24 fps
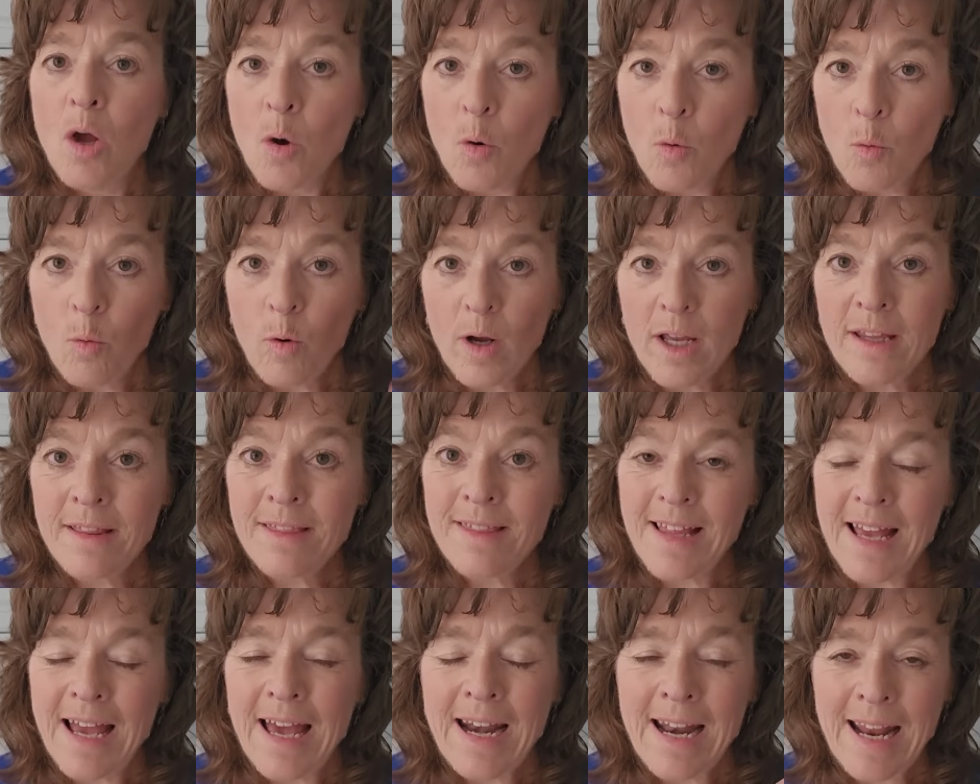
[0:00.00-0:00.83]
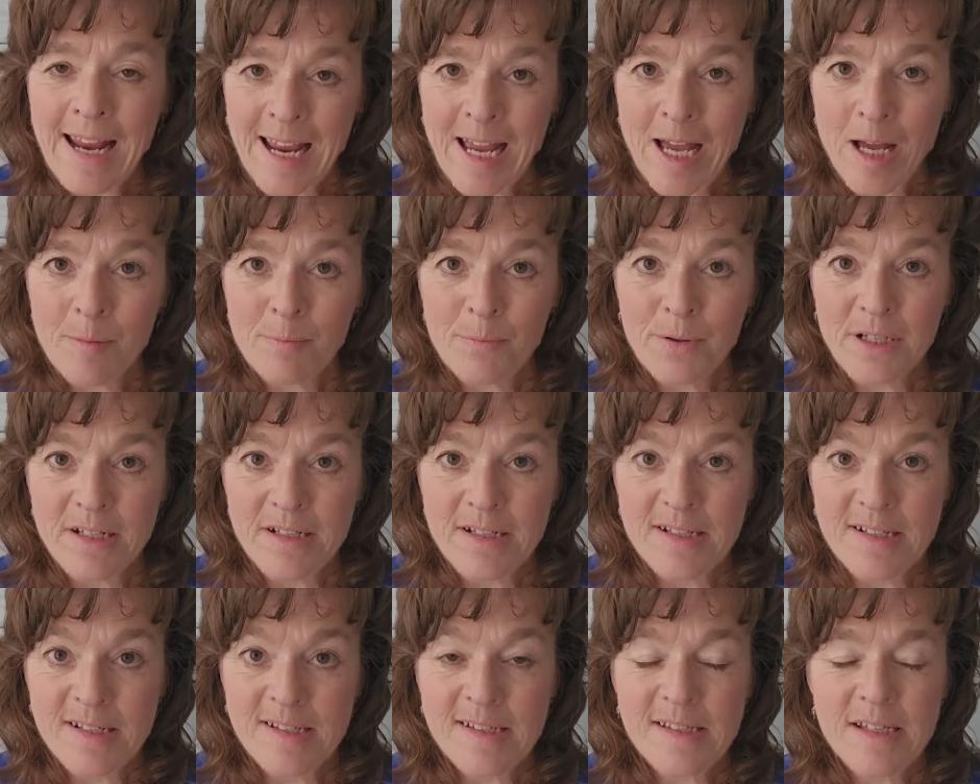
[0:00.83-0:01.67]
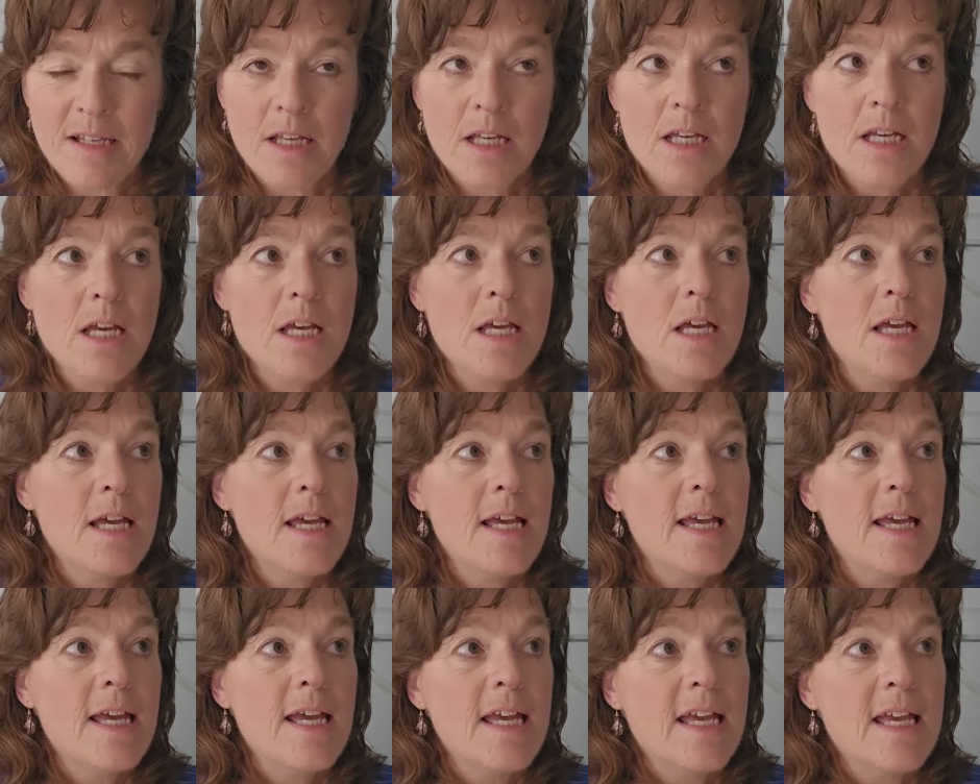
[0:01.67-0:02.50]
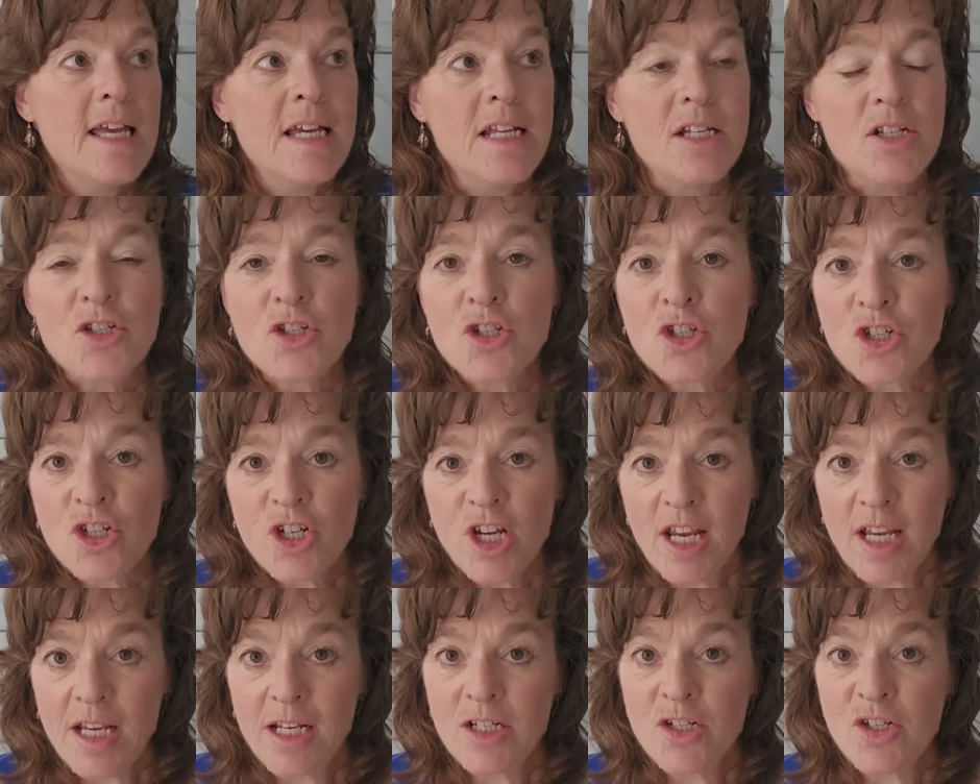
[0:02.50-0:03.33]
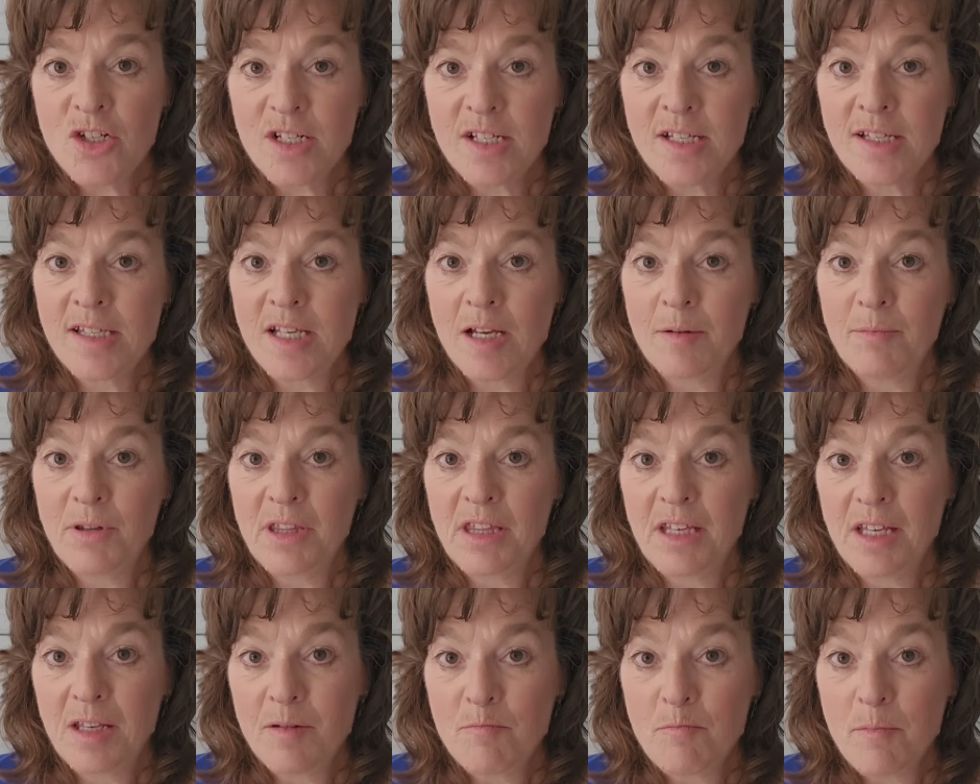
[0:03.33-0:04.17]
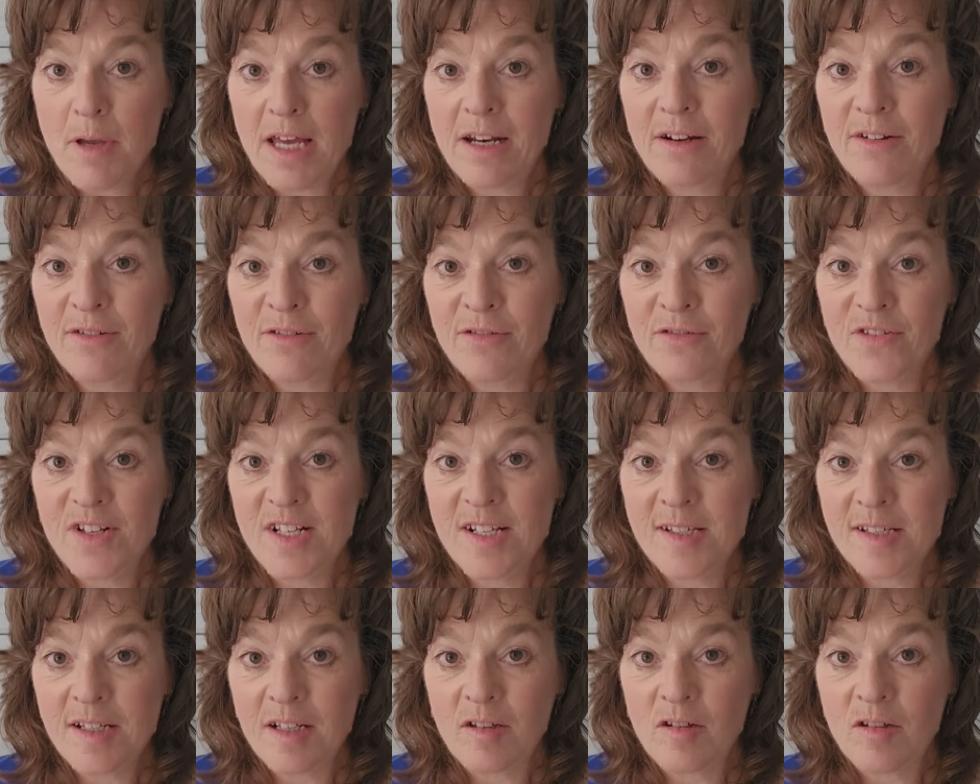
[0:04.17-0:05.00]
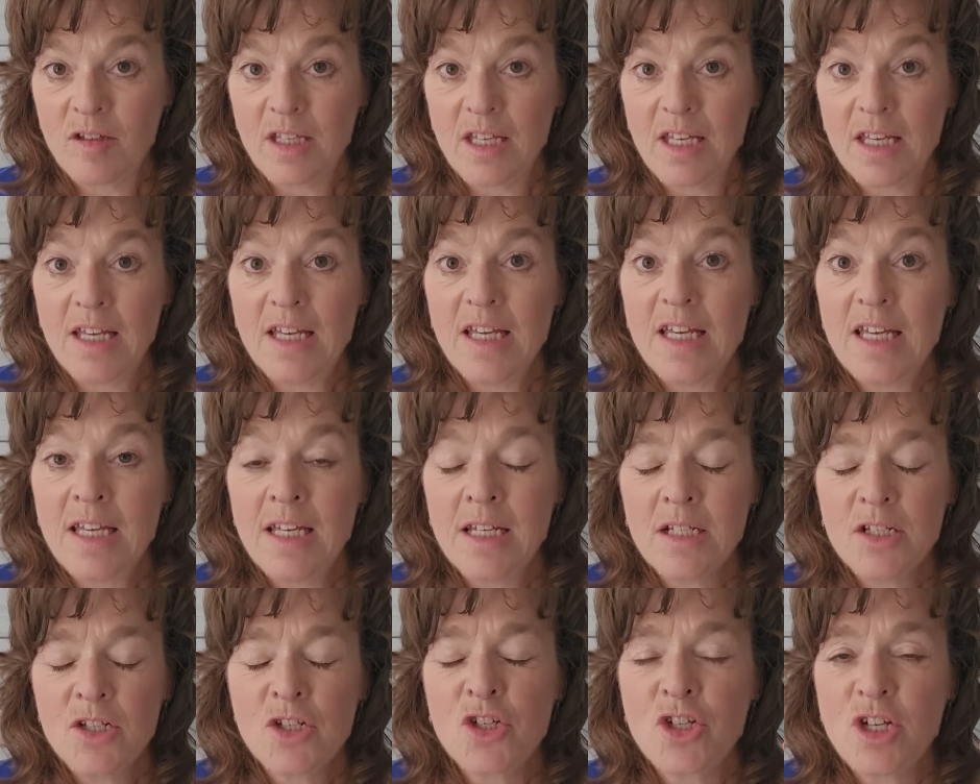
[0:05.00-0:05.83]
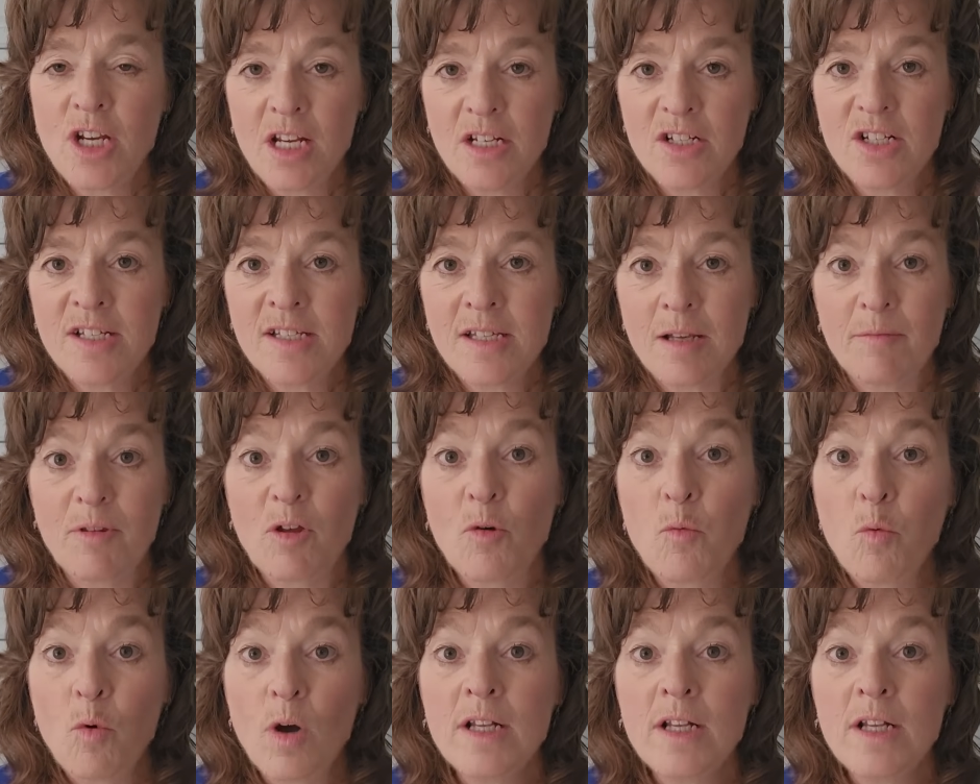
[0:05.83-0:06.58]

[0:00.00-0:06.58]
When that happens, it changes something metaphysically. It changes something.